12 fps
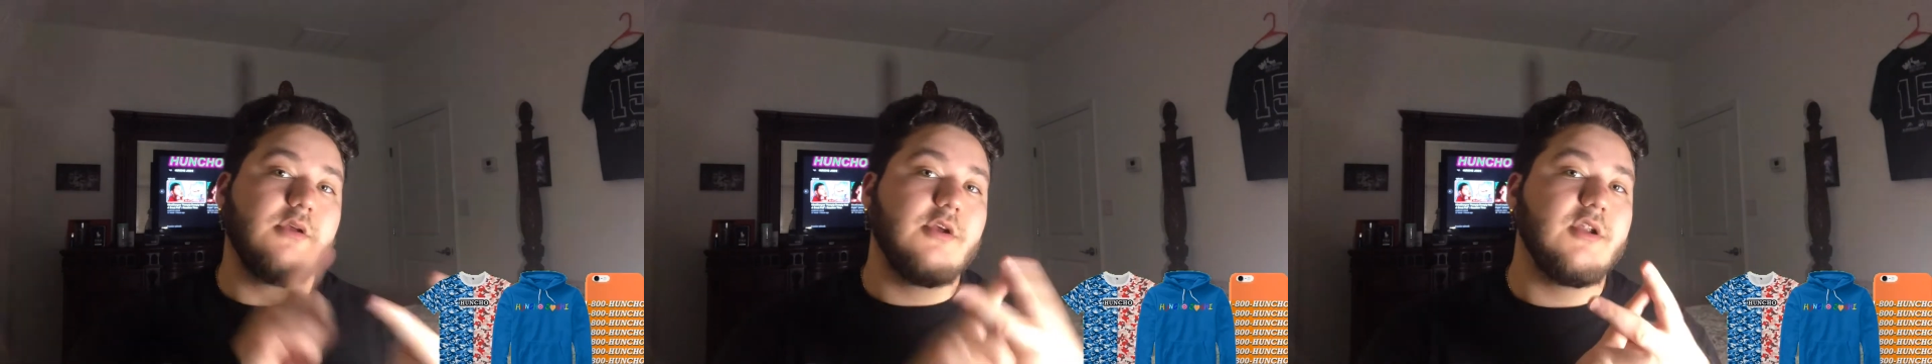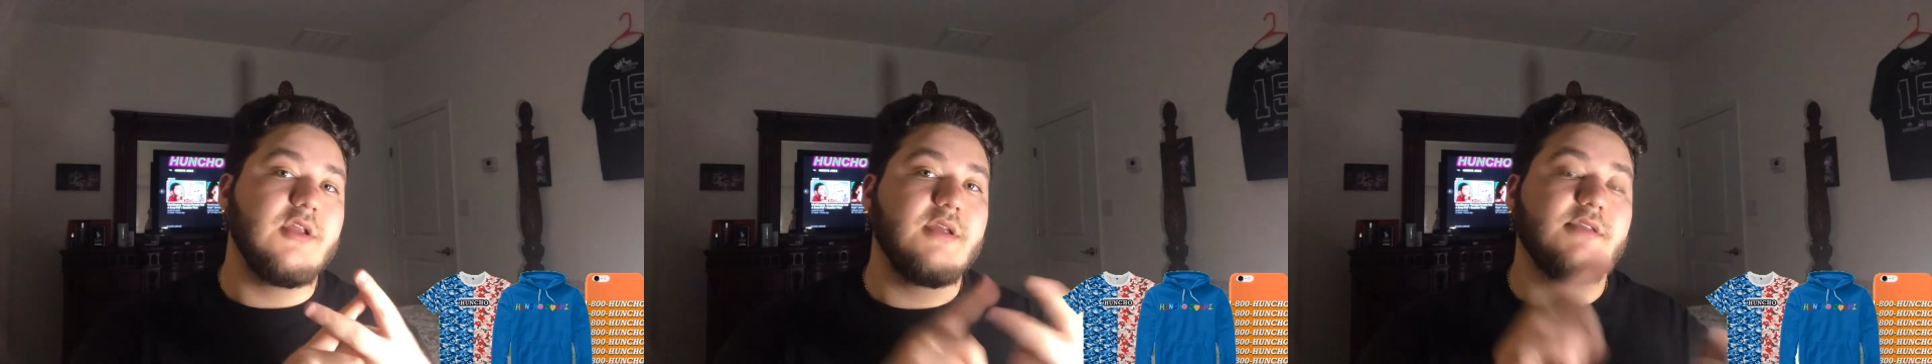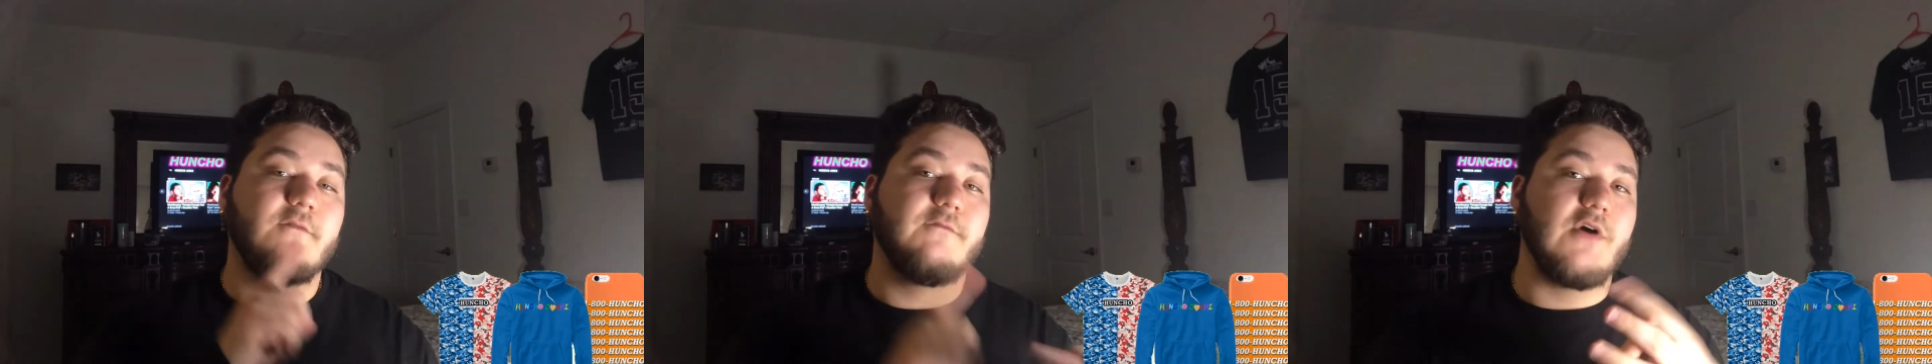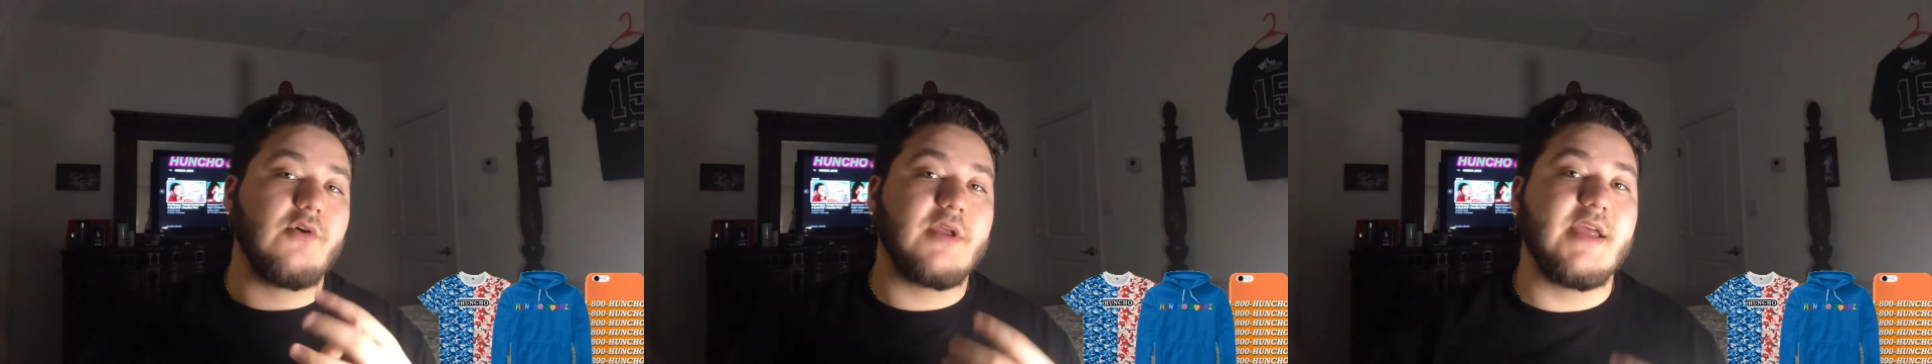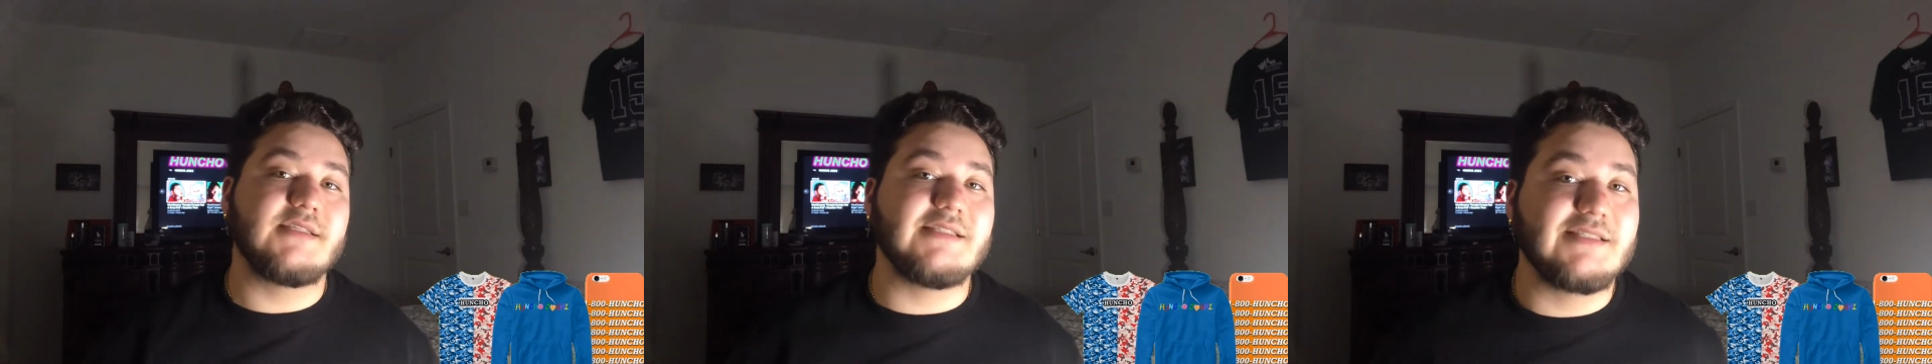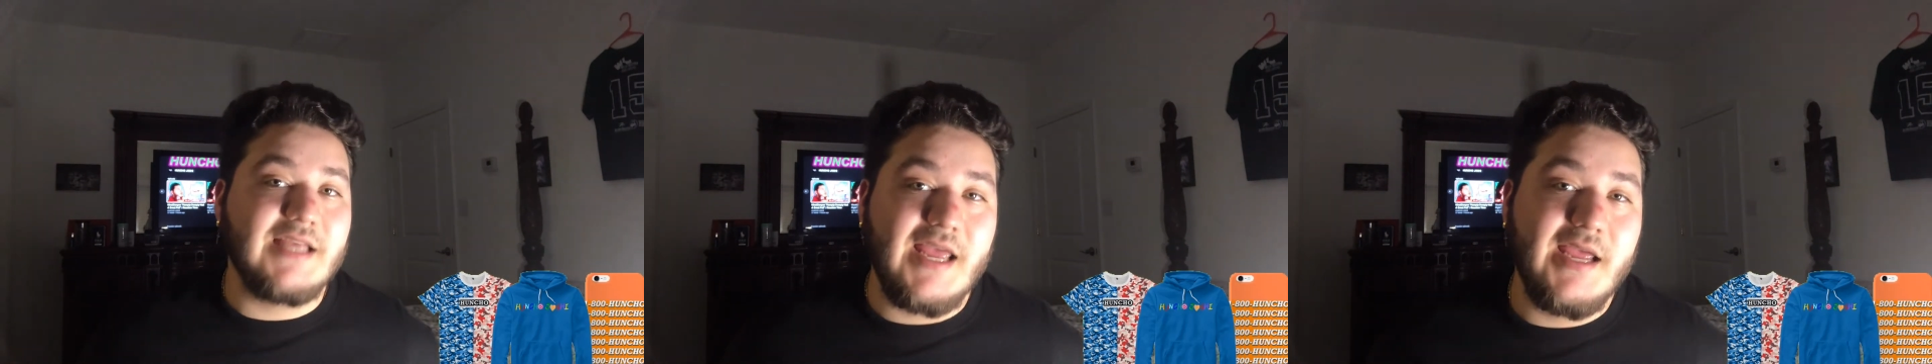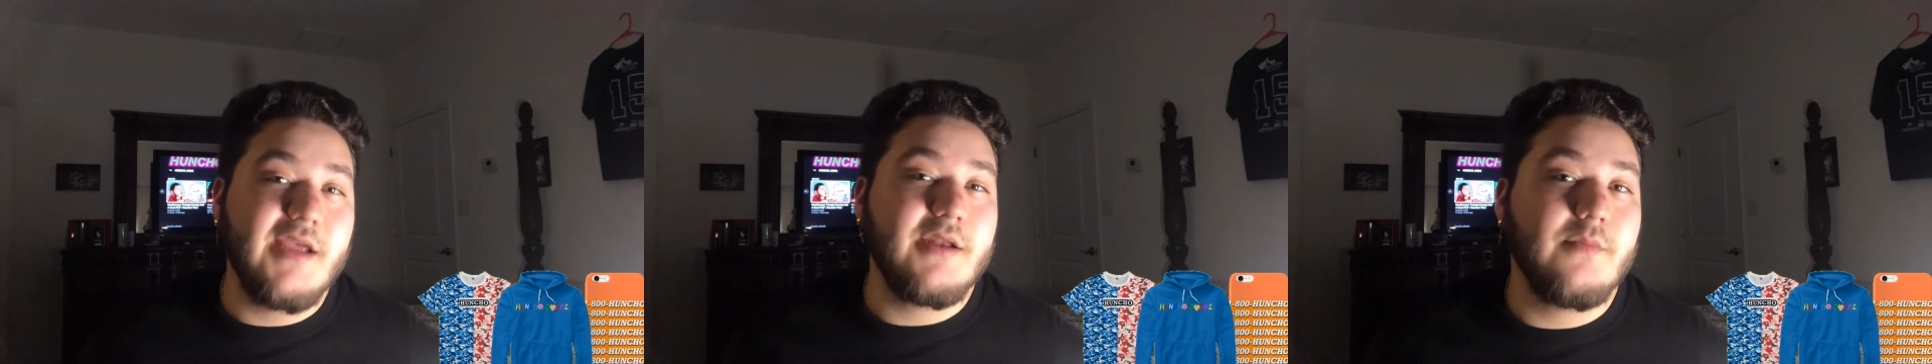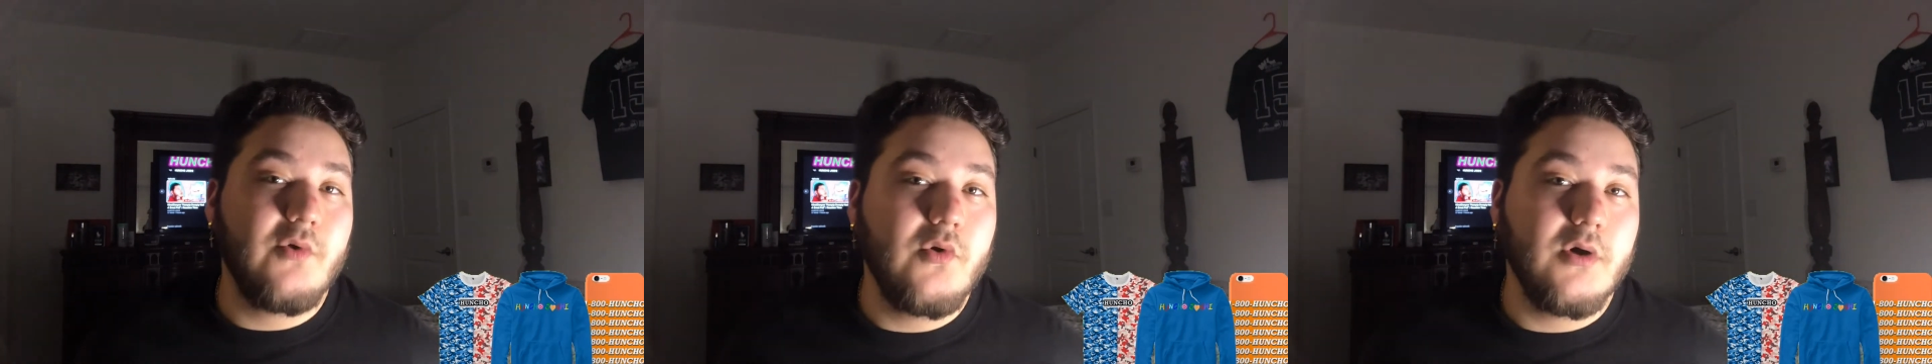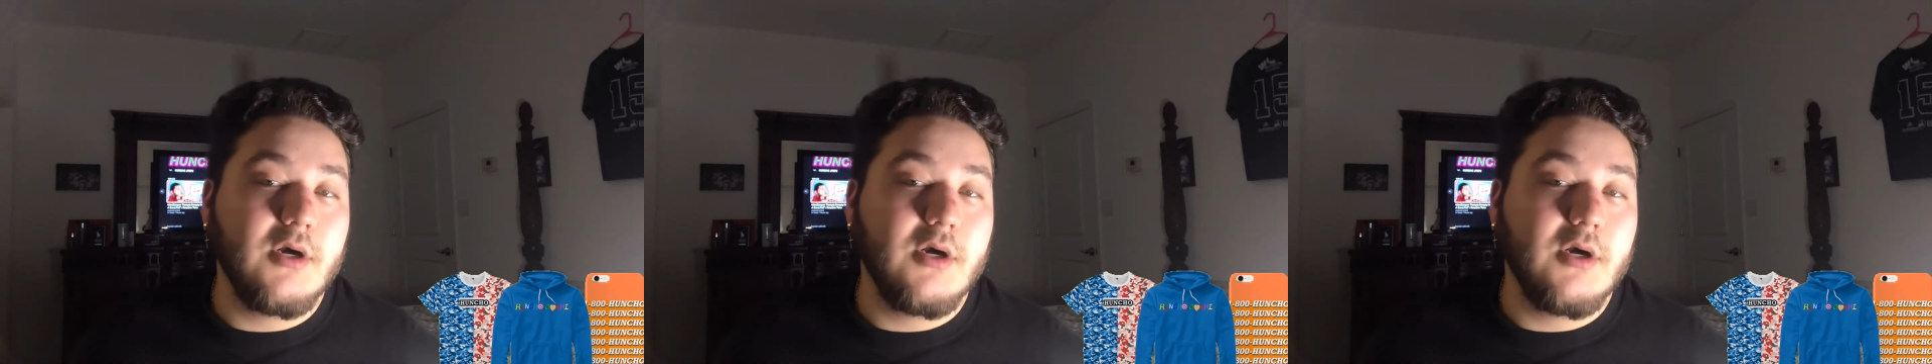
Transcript: hoodies, phone cases, and more.